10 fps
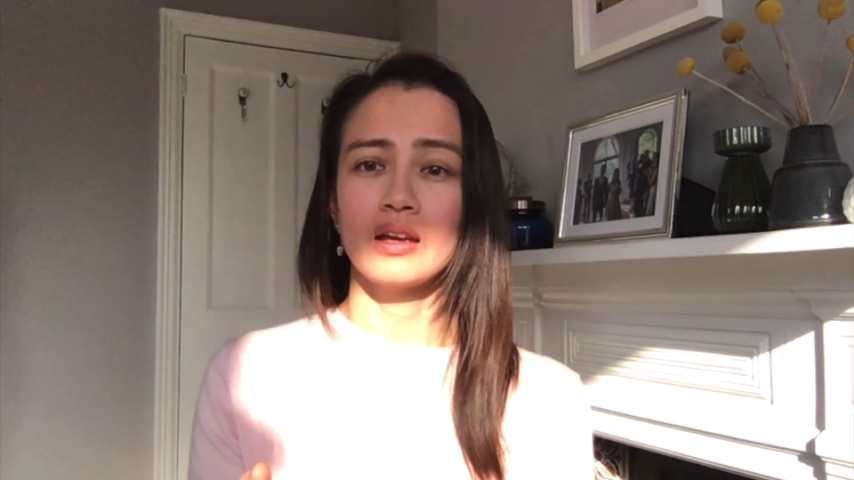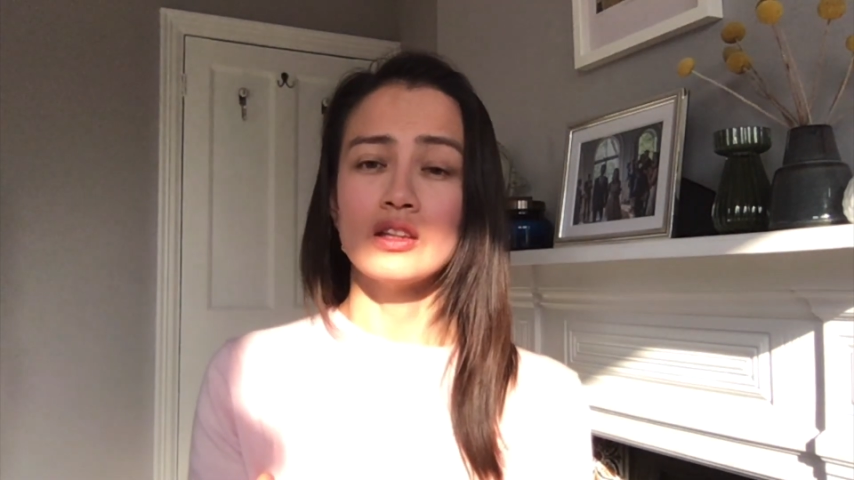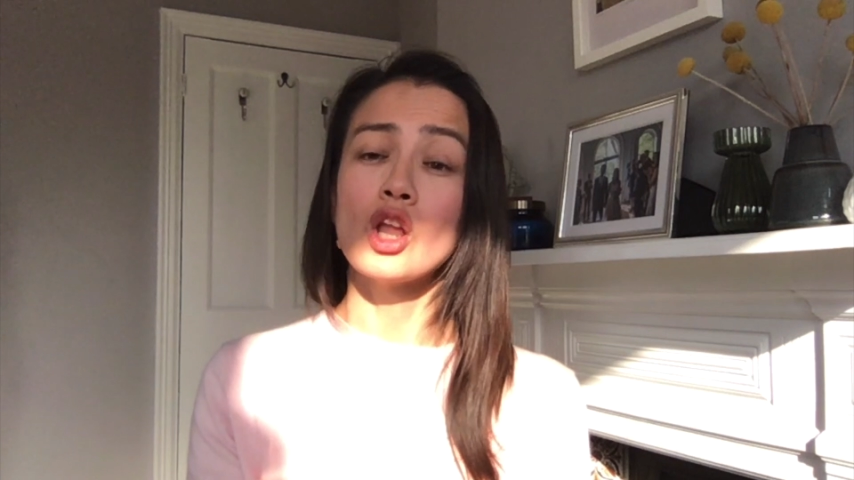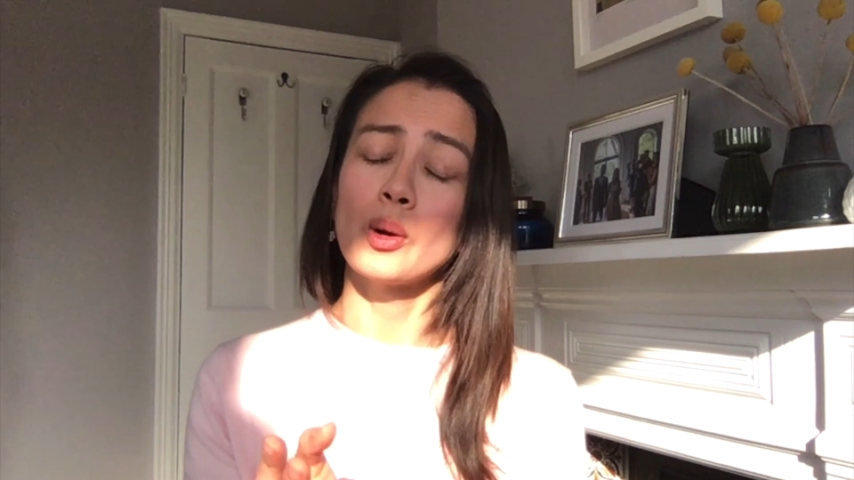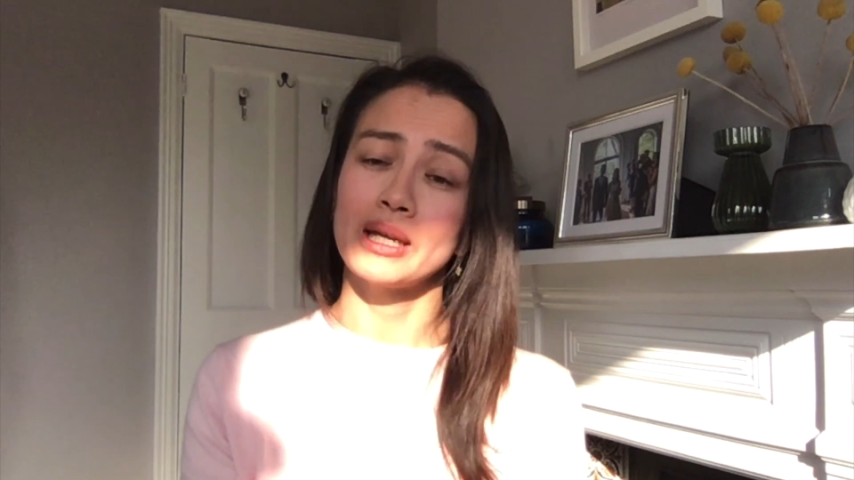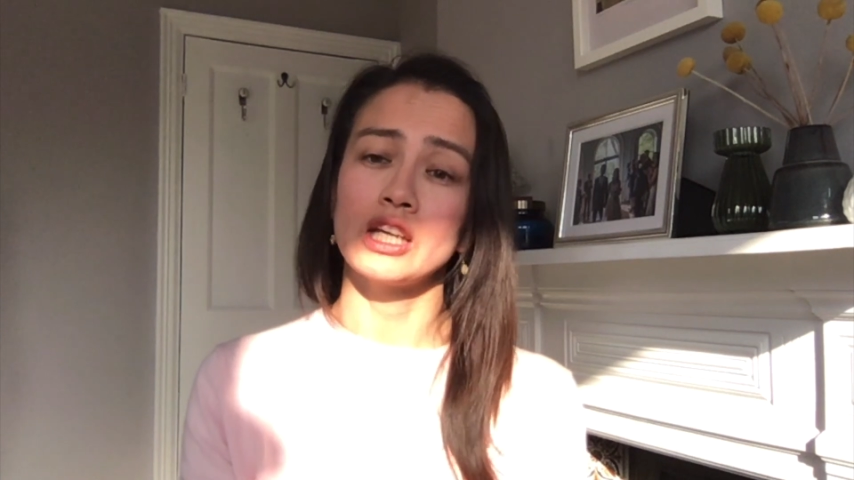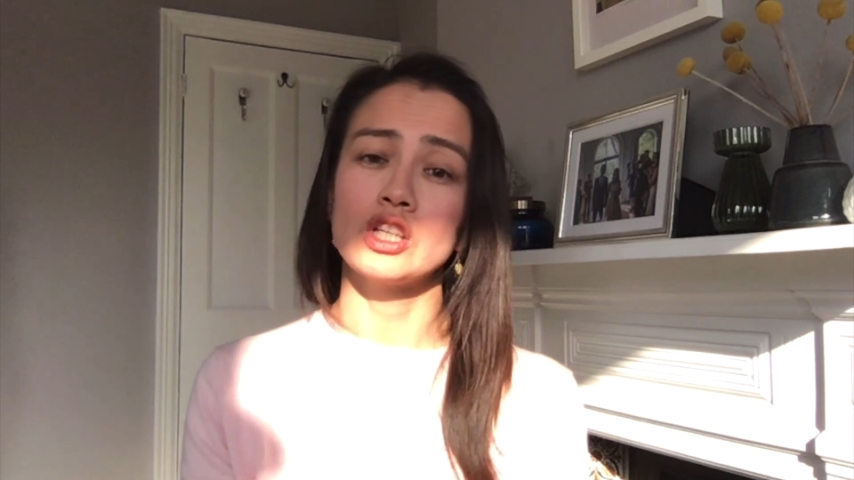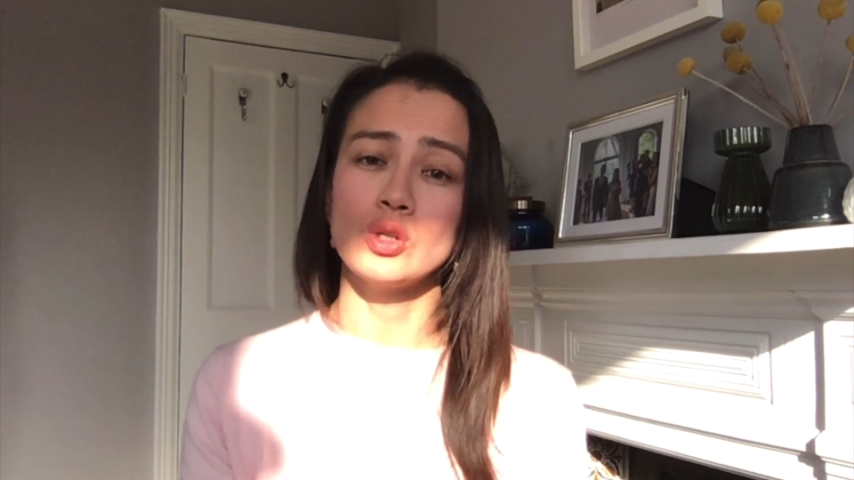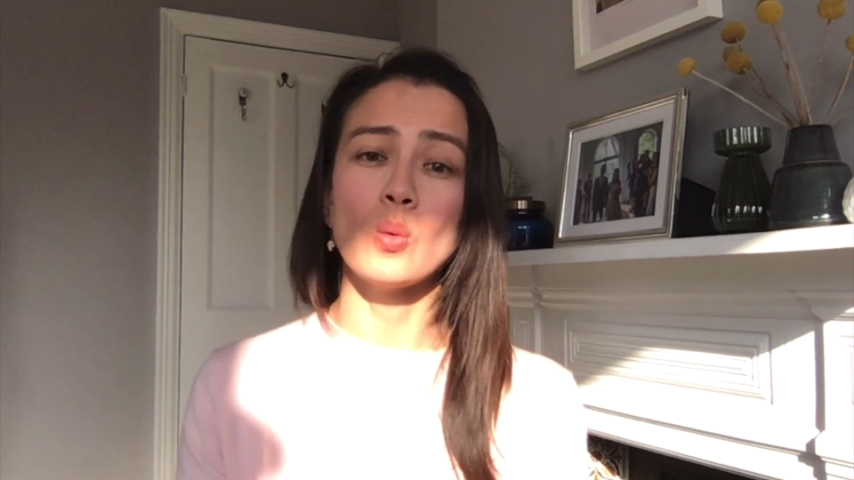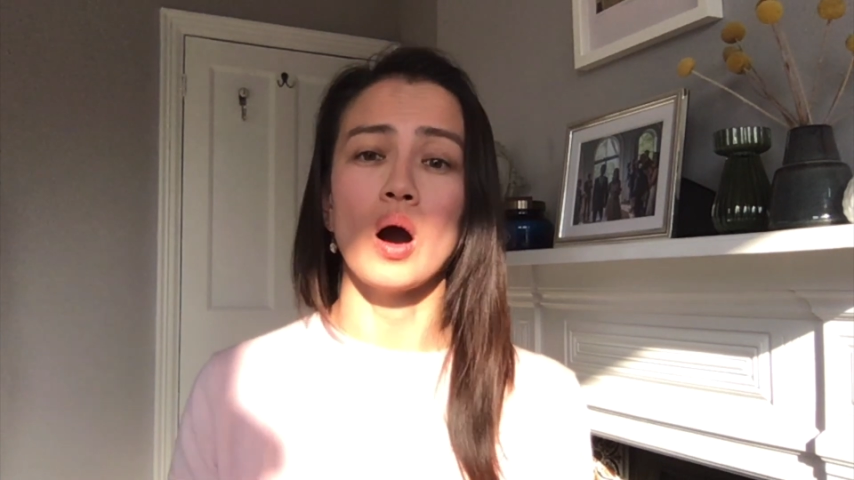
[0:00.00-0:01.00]
knowing who
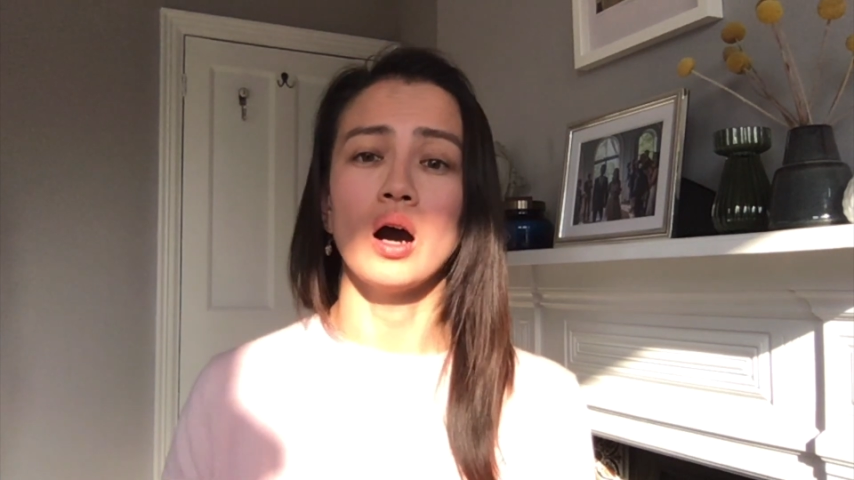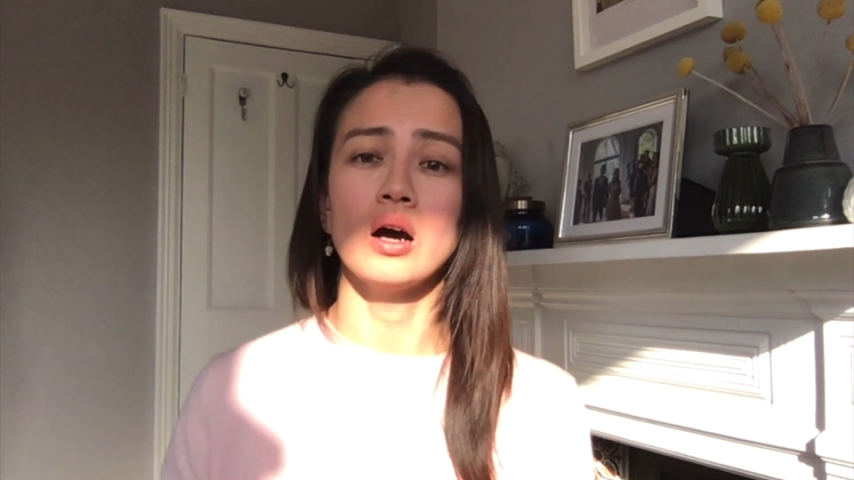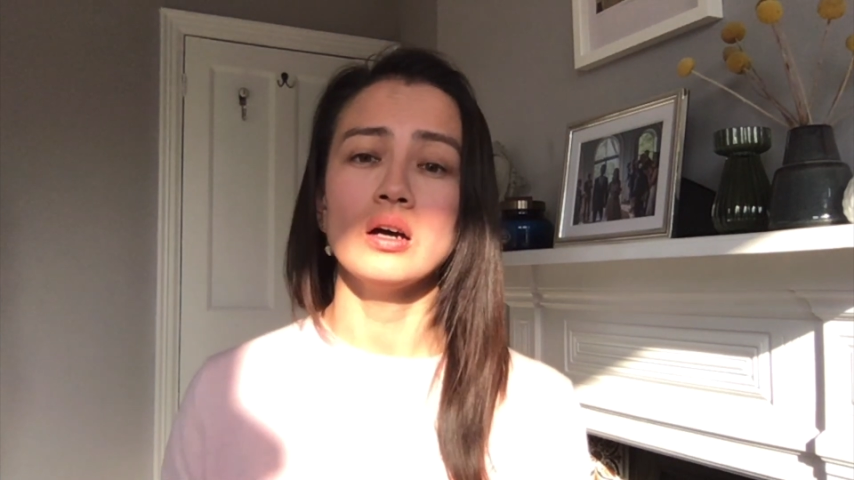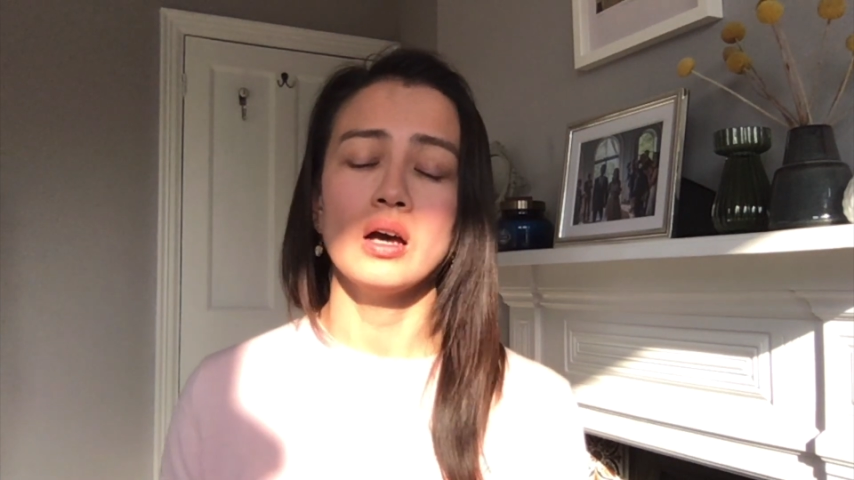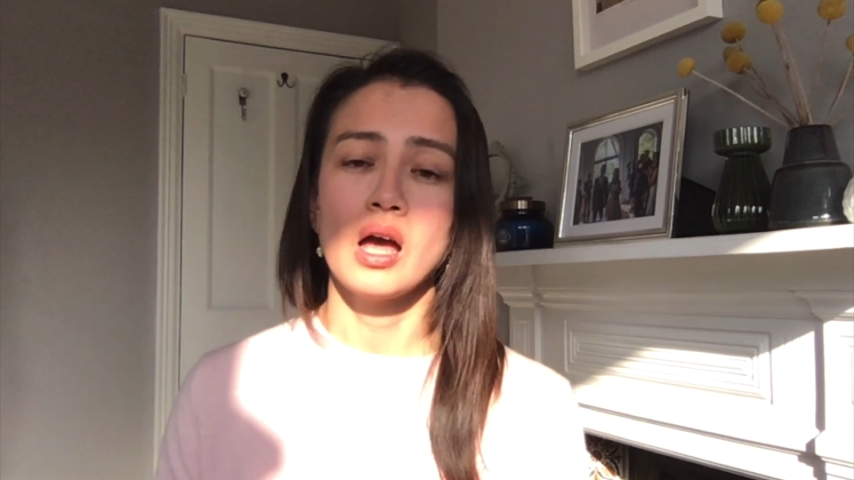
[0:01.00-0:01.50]
you are,